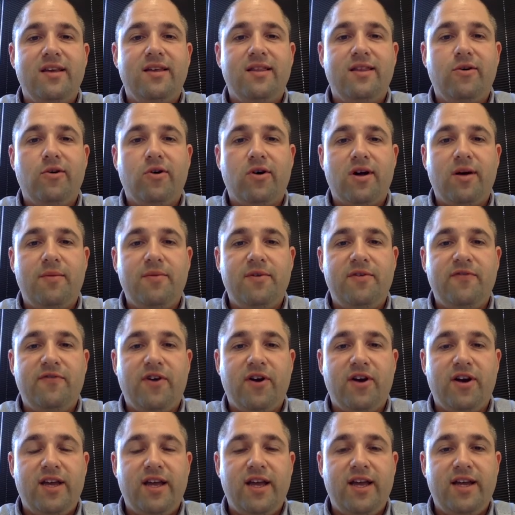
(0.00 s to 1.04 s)
They will come in
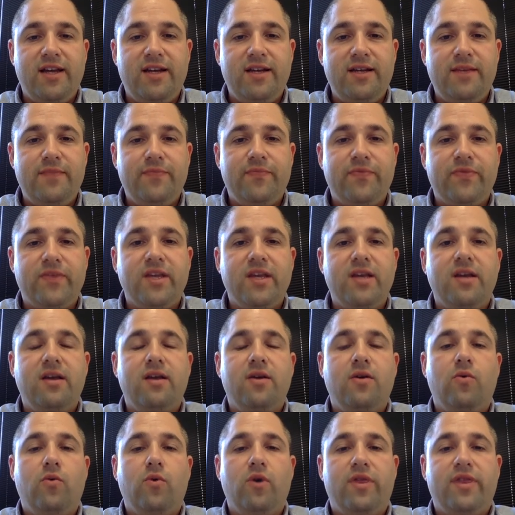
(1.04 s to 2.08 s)
very handy.
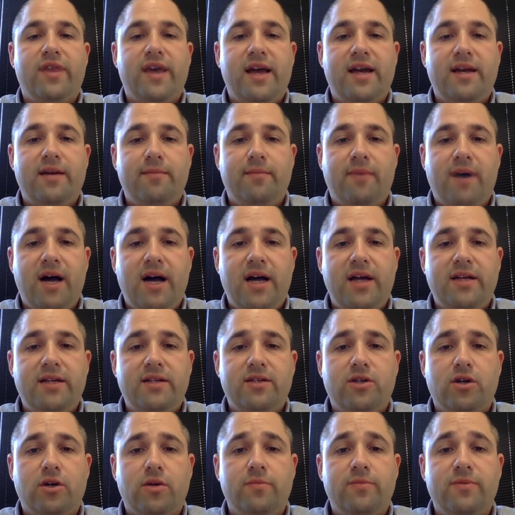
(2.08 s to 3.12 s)
With that in mind, in
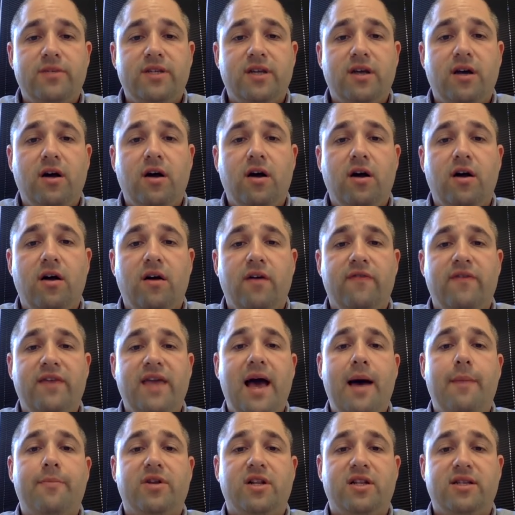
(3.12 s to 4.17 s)
terms of
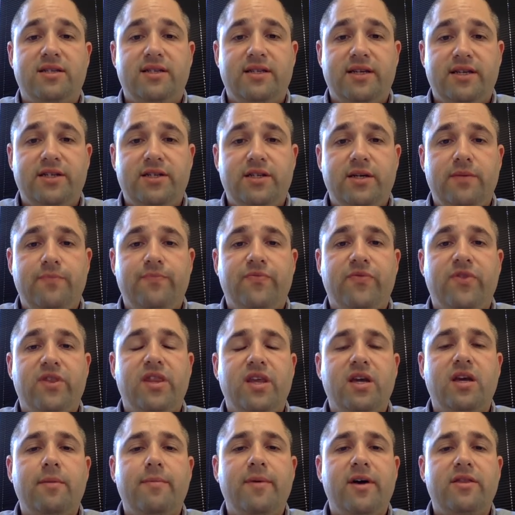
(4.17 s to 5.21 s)
capitalization,
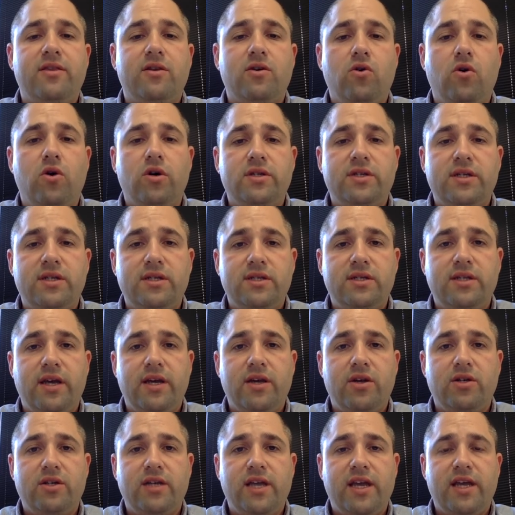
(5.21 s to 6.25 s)
think about the courses that
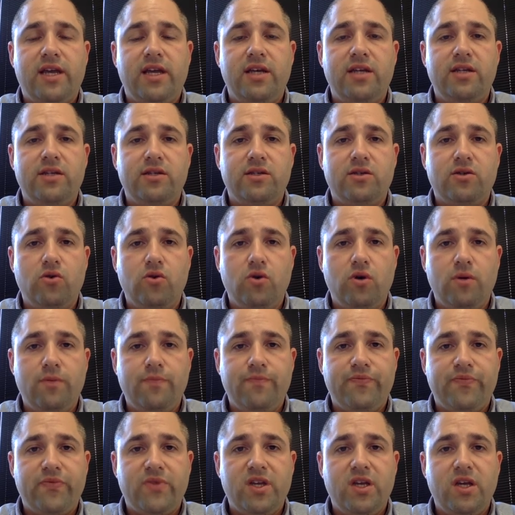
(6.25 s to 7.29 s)
you're taking at school.
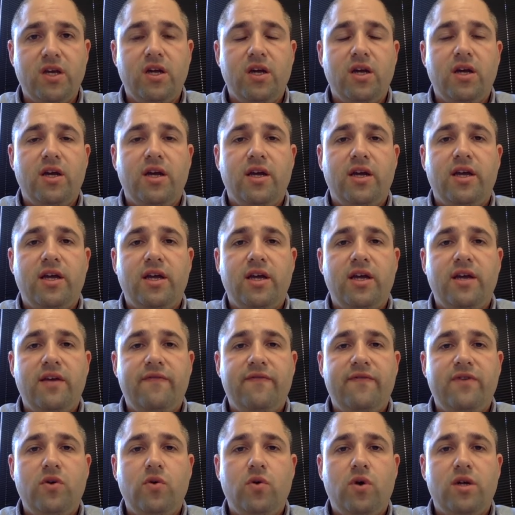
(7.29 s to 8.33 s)

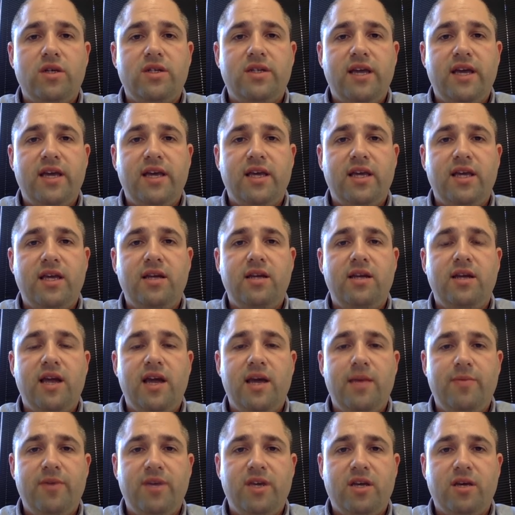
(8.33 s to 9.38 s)
If you are taking
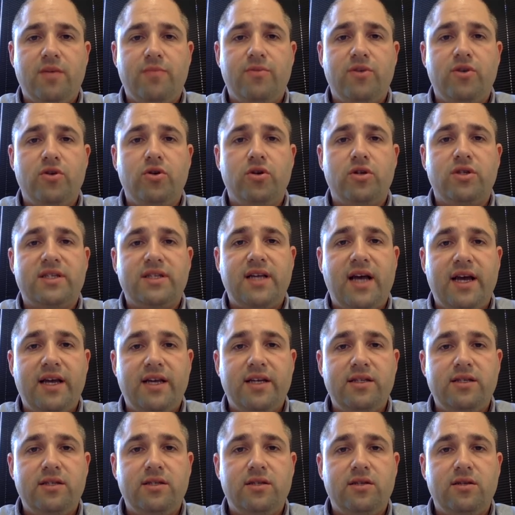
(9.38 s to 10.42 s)
AP Computer
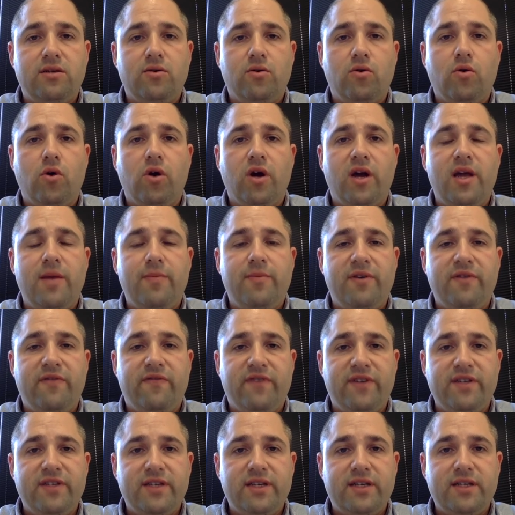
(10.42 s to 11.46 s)
Science or AP
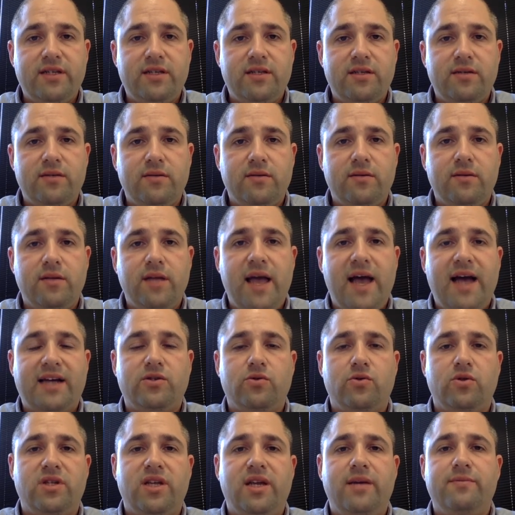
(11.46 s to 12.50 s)
Physics,
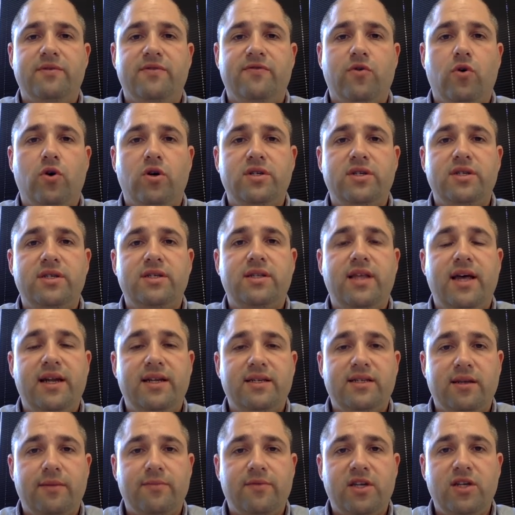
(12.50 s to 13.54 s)
actual names of courses, that
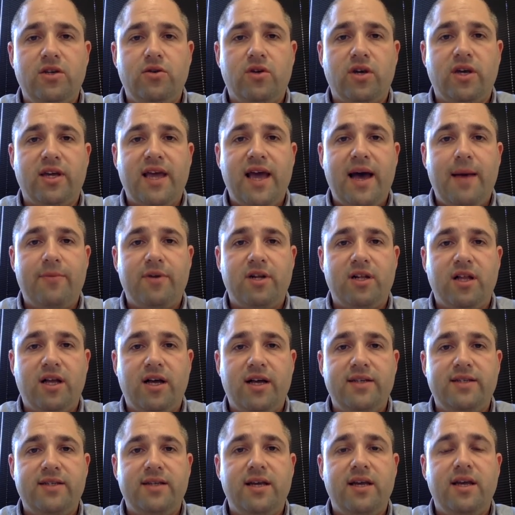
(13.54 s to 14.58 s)
is something you can
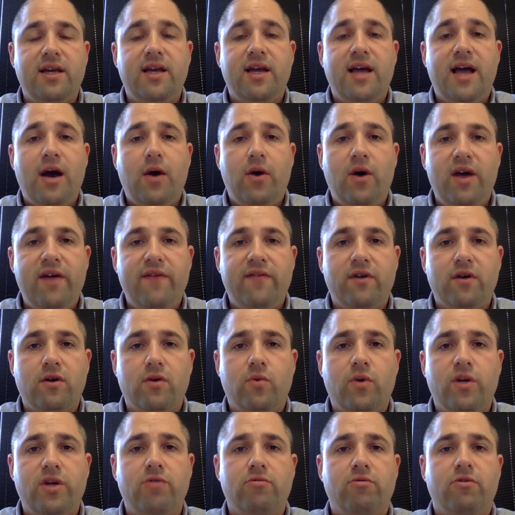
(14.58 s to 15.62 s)
capitalize. However,
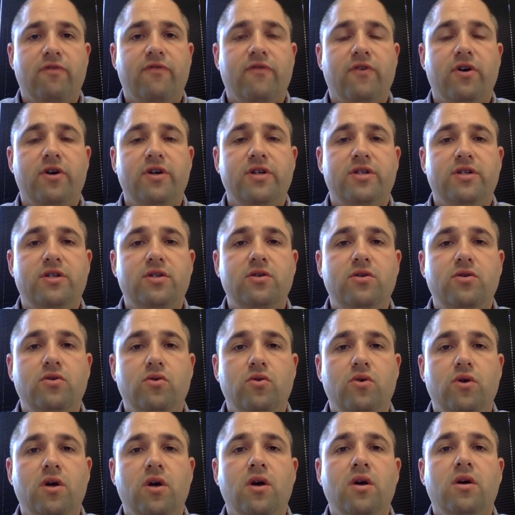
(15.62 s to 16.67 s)
when you're referring
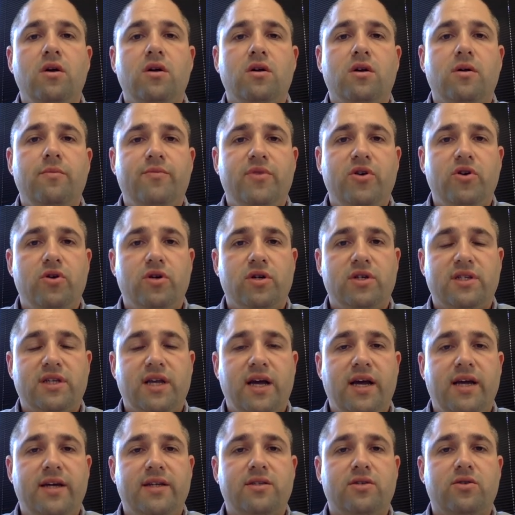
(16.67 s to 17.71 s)
to computer
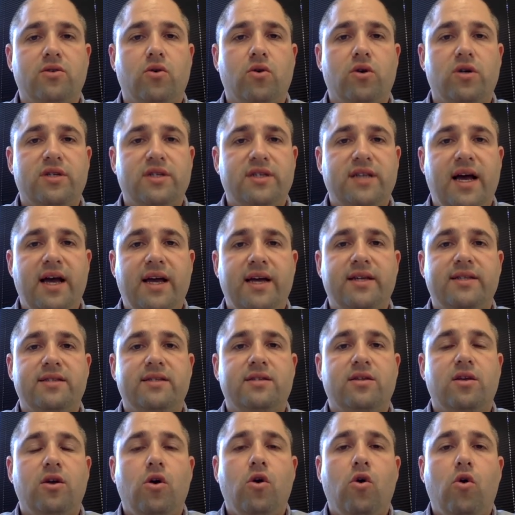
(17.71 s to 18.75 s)
science
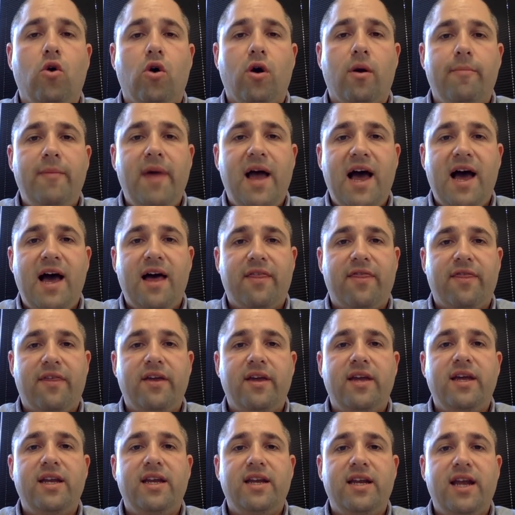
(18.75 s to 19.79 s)
or math
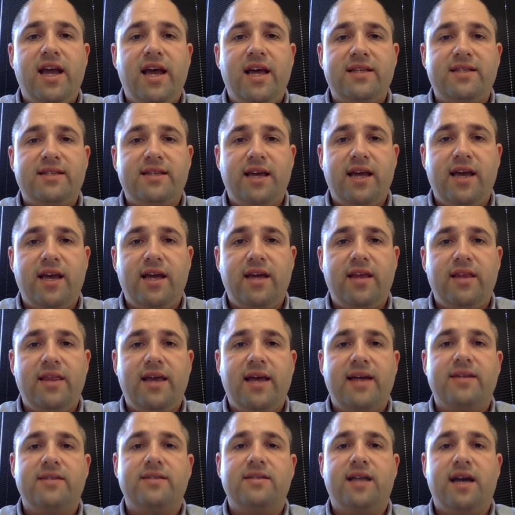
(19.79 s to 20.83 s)
in an essay,
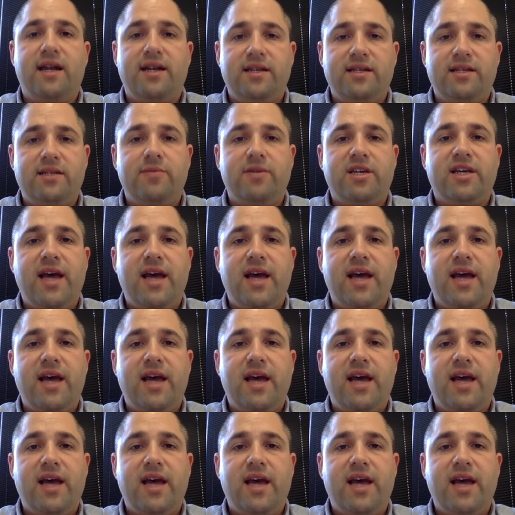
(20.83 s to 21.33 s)
that does not need to be